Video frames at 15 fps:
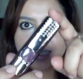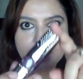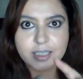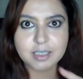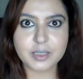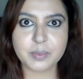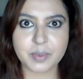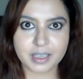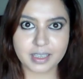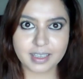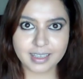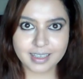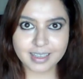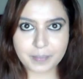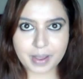sent to me
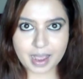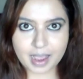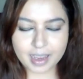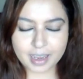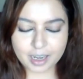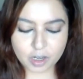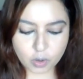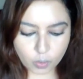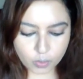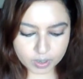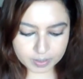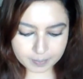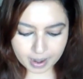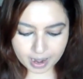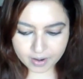by
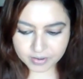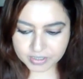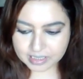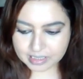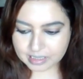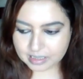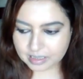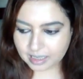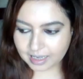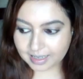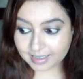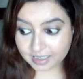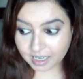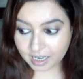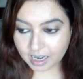L'Oreal Paris,
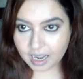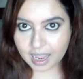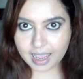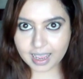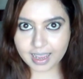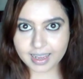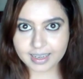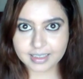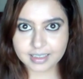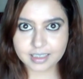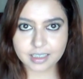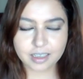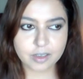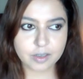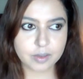India,
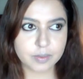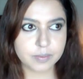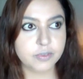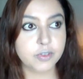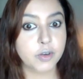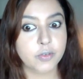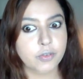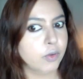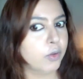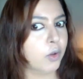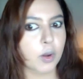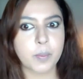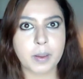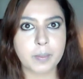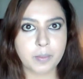and for reviewing
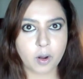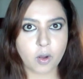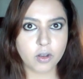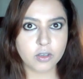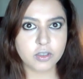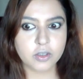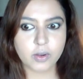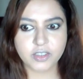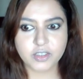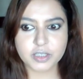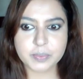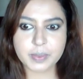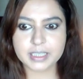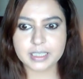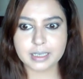on my blog. So I
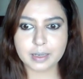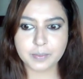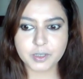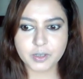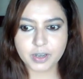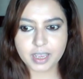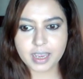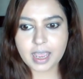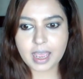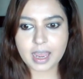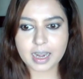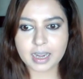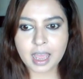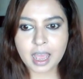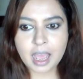just picked it up today,
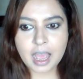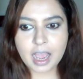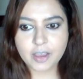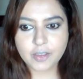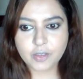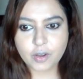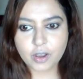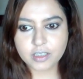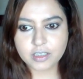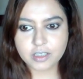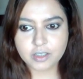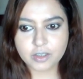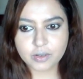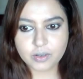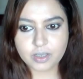and I thought,
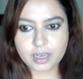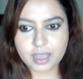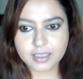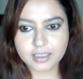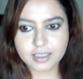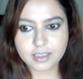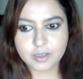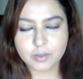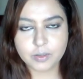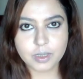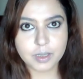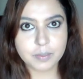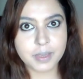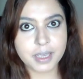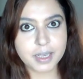let's do
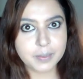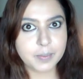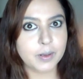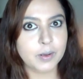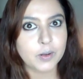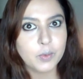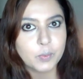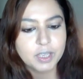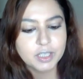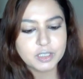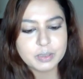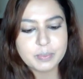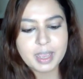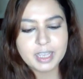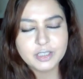a makeup look
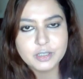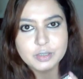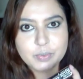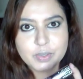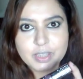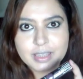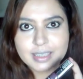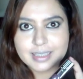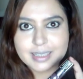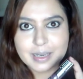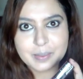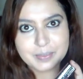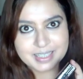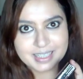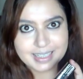which matches with this
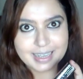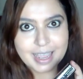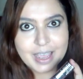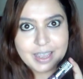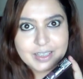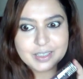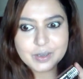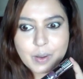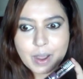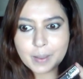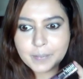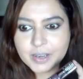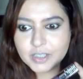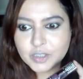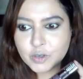lipstick. So
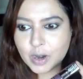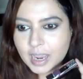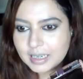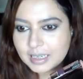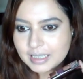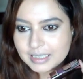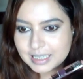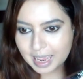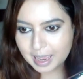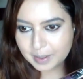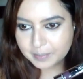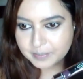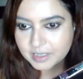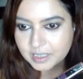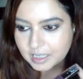I'm gonna try and
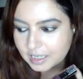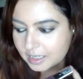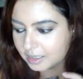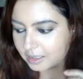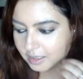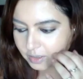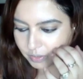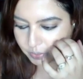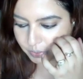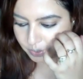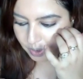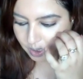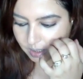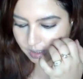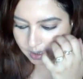attempt do
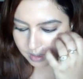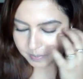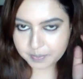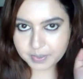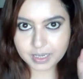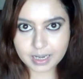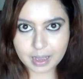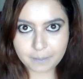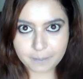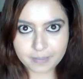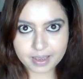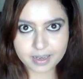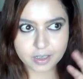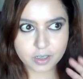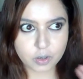a plum
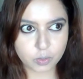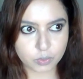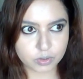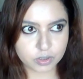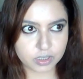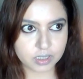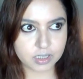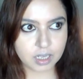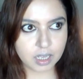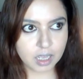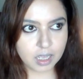and a golden